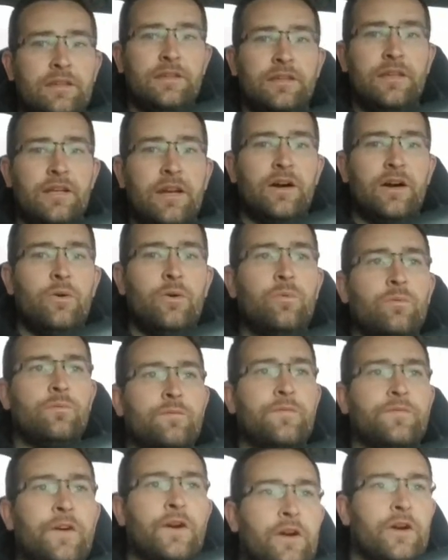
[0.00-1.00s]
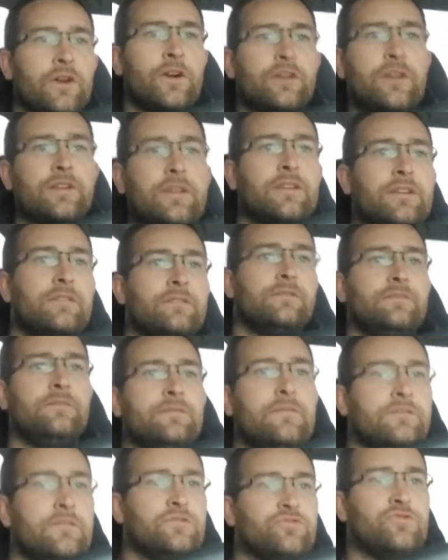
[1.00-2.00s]
You know, for
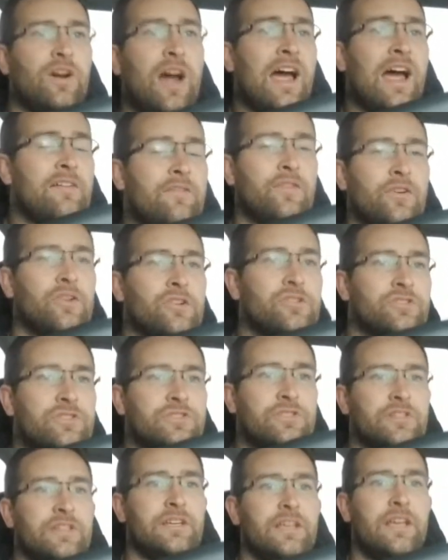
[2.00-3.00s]
drivers,